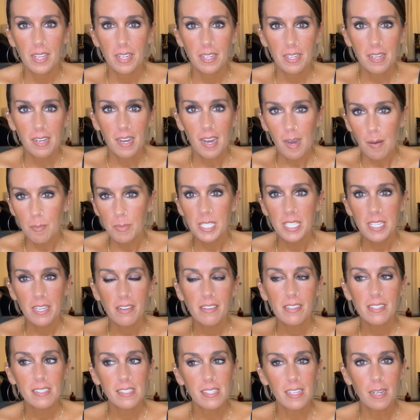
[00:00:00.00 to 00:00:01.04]

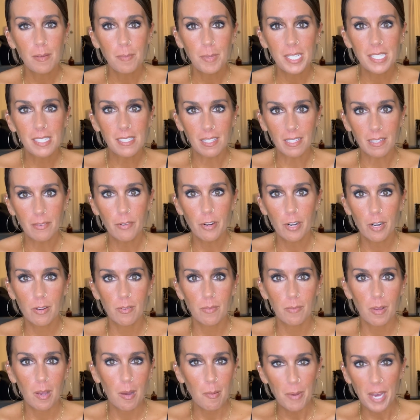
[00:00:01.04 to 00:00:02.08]
commentary is going to be delivered
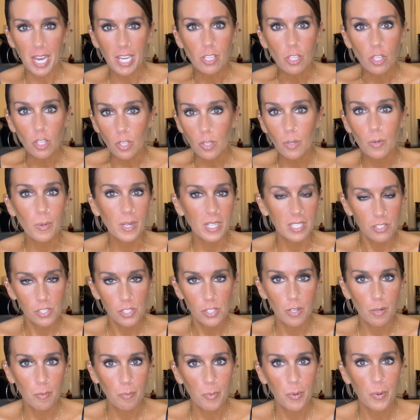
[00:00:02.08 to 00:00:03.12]
about you at a
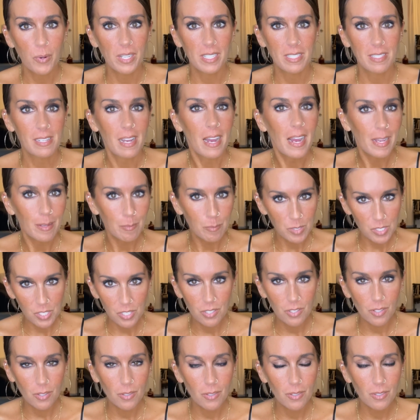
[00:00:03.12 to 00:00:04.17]
certain point in time
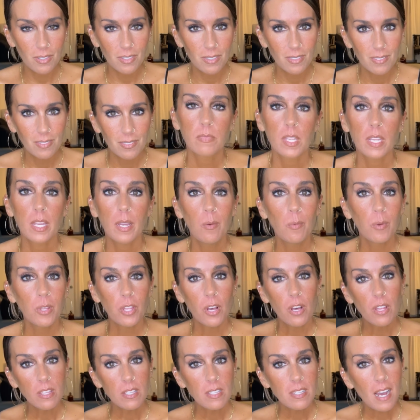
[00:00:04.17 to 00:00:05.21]
too. And with
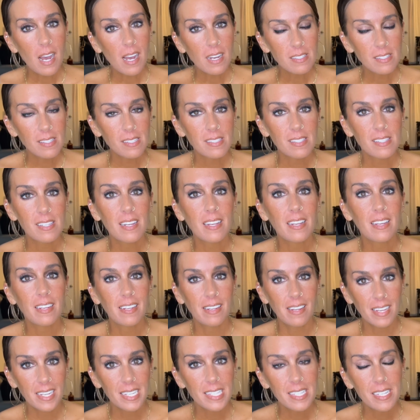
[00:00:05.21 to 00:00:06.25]
all the toxicity and
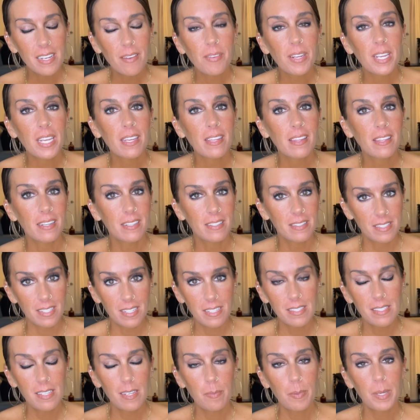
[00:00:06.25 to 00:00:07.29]
negativity that
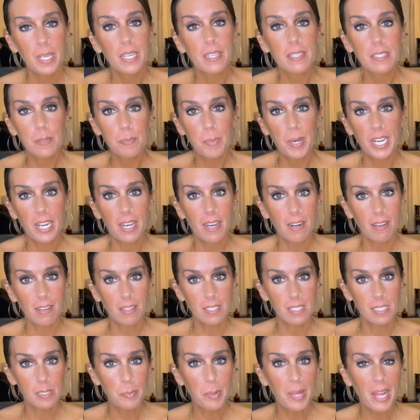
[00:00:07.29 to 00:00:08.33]
DCP has put out on
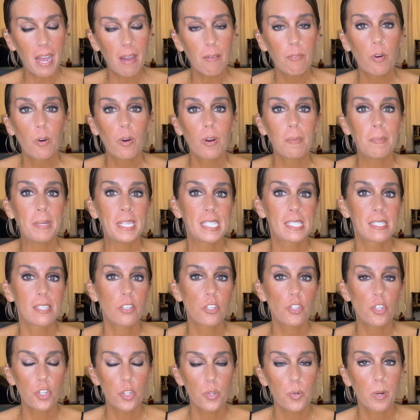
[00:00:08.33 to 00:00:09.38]
this platform in
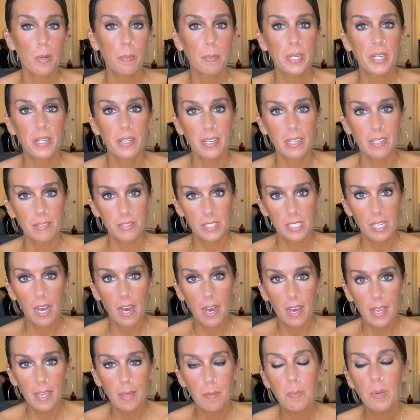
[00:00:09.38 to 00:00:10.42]
such a short period of
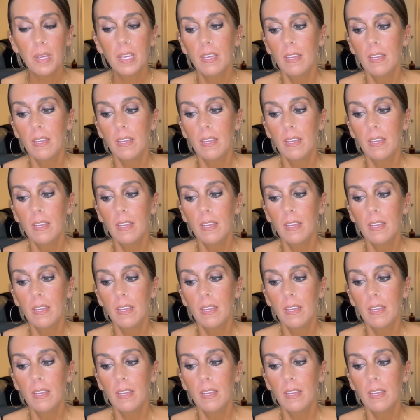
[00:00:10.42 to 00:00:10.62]
time,